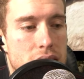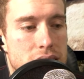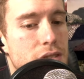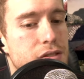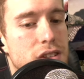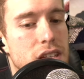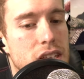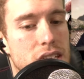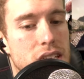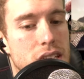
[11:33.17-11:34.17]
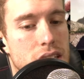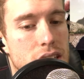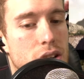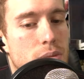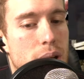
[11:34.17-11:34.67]
Definitely
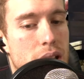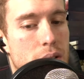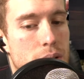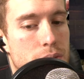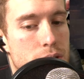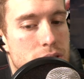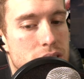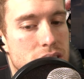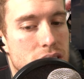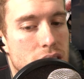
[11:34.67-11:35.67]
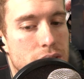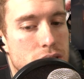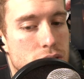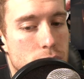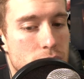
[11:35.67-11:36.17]
gonna wait on reviews to see if
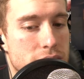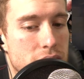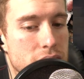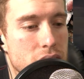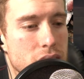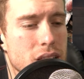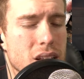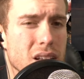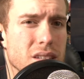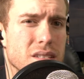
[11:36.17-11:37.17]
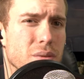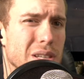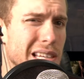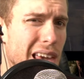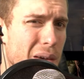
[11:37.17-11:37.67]
the story is any good, see
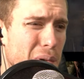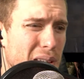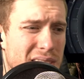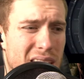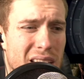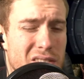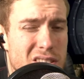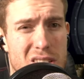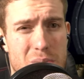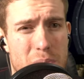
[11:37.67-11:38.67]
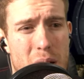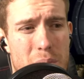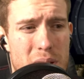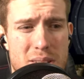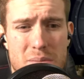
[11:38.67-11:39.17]
what the gameplay is like. If it's just a
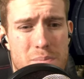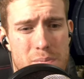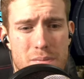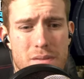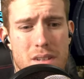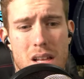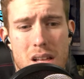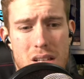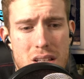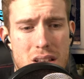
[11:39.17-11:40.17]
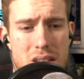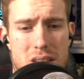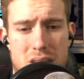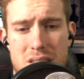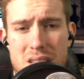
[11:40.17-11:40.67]
bunch of
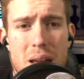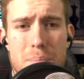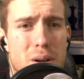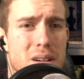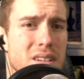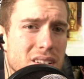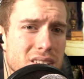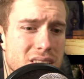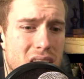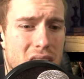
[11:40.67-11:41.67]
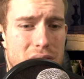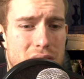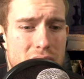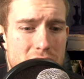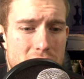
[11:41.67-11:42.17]
sniper
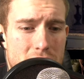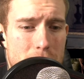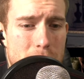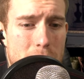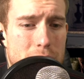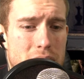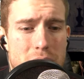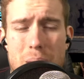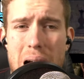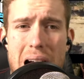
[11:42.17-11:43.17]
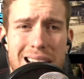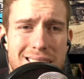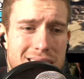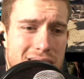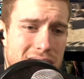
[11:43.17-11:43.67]
stuff, I'm probably gonna
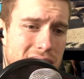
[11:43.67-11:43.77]
pass.